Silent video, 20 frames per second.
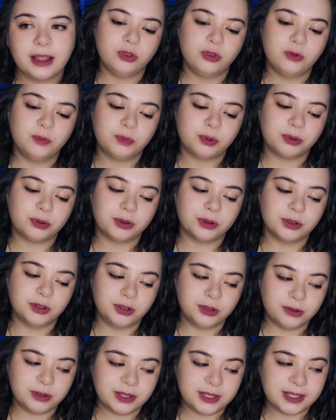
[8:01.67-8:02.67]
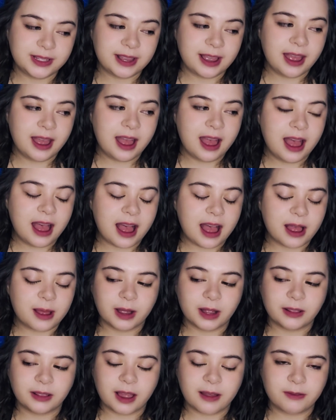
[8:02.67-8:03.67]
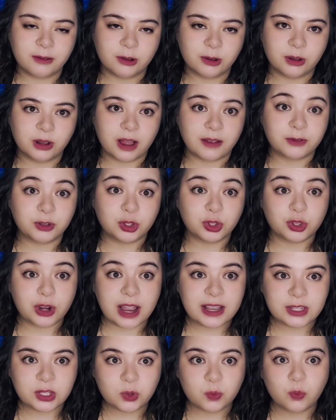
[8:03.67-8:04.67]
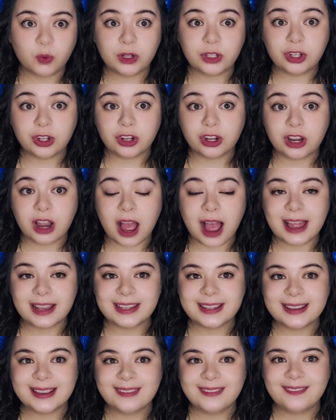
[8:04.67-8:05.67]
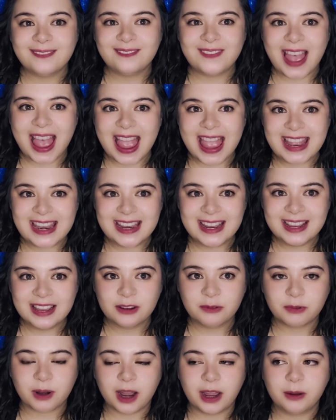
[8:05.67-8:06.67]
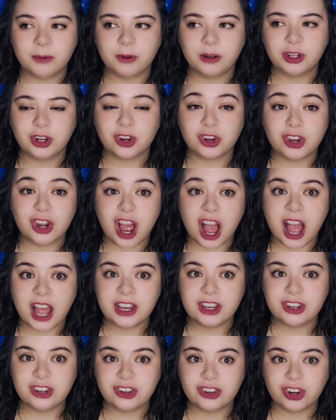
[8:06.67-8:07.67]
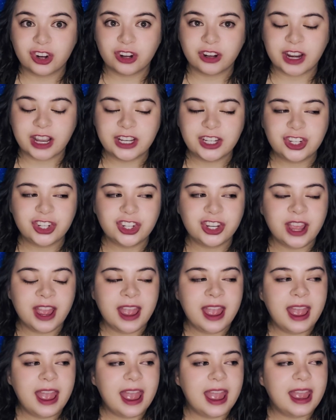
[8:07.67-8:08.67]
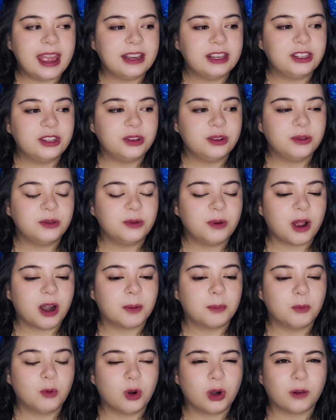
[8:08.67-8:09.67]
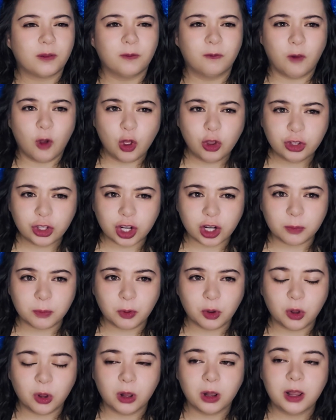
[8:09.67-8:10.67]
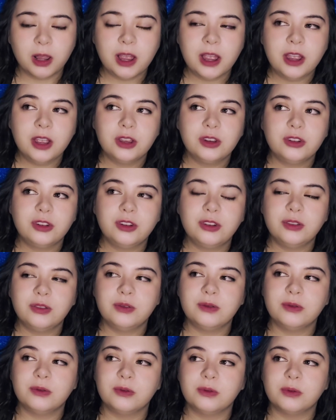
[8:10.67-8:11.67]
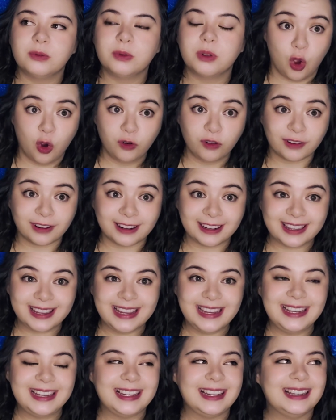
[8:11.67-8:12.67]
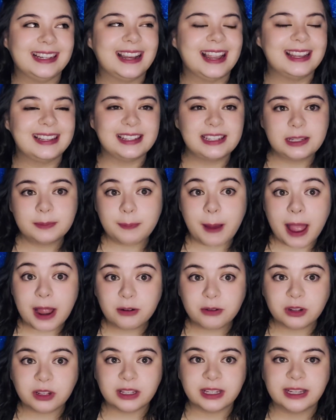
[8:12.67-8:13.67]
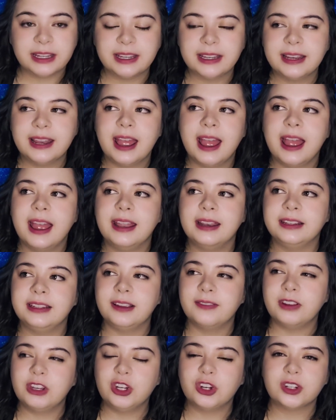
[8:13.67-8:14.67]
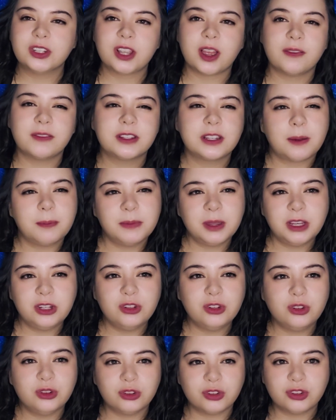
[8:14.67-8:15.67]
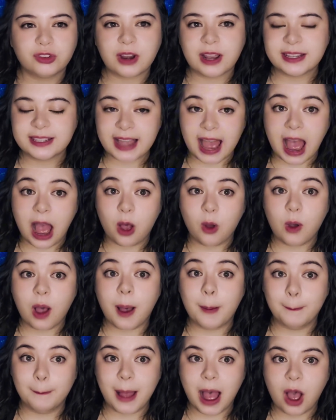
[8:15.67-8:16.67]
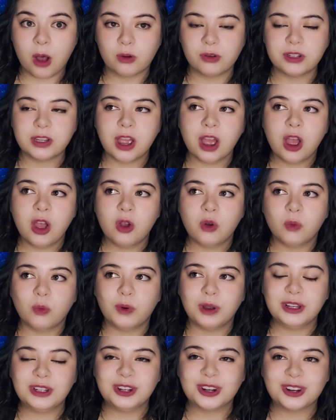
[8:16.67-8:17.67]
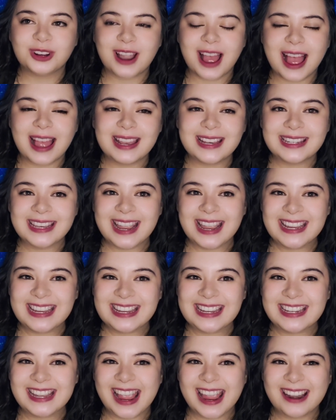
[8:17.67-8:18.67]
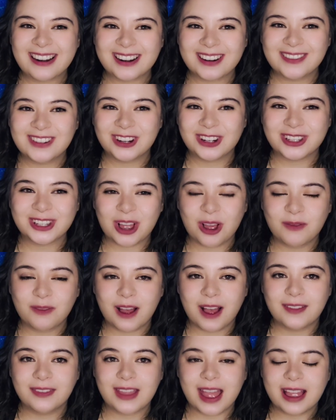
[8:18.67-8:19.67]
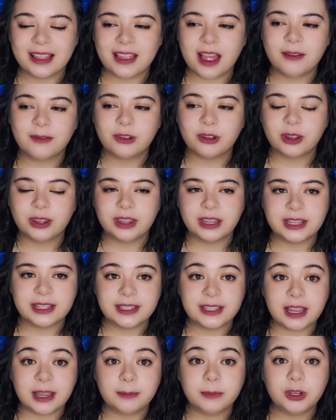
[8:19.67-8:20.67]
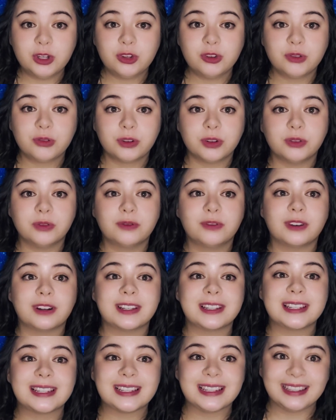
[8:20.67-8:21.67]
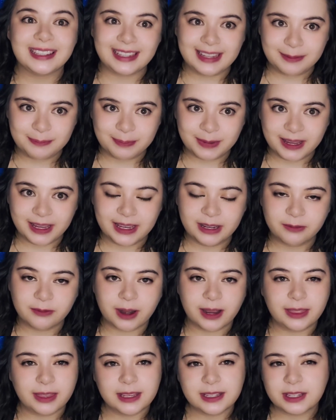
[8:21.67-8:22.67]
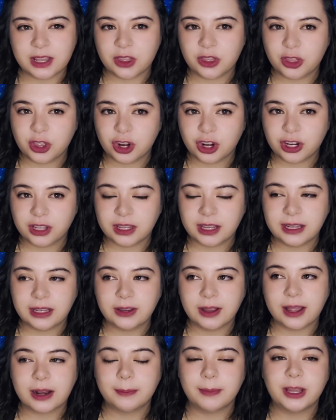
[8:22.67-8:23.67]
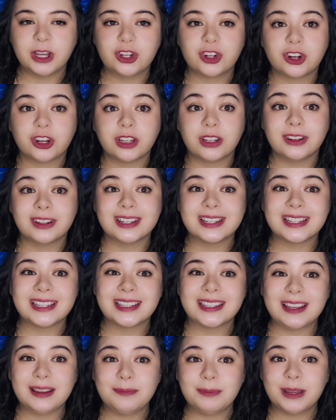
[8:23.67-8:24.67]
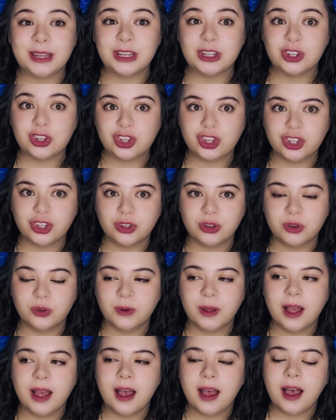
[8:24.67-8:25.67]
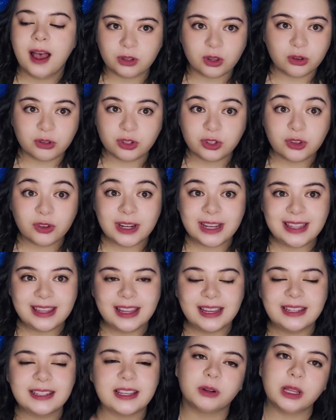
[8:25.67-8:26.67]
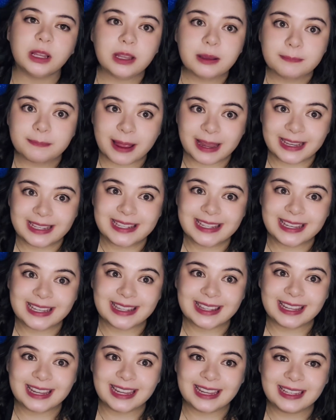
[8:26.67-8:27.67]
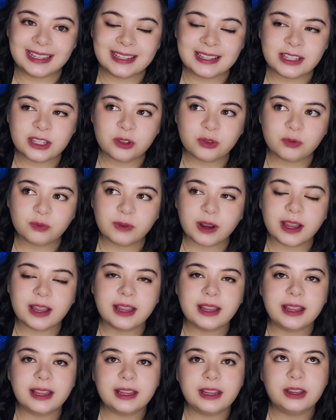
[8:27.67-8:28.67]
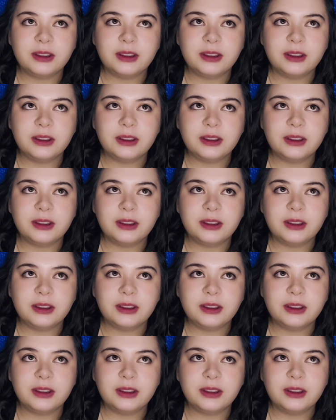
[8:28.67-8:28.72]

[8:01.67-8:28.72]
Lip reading: You produce a level of stress when you're not fed, right? When you're not nourished, and you are more vulnerable to overthinking and spiraling and giving yourself something to stress out about when you're not taking care of yourself on that level. And the same is true for sleeping, right? That's a 3rd thing. You got to make sure you're sleeping too. Those 3 things, really basic things, right?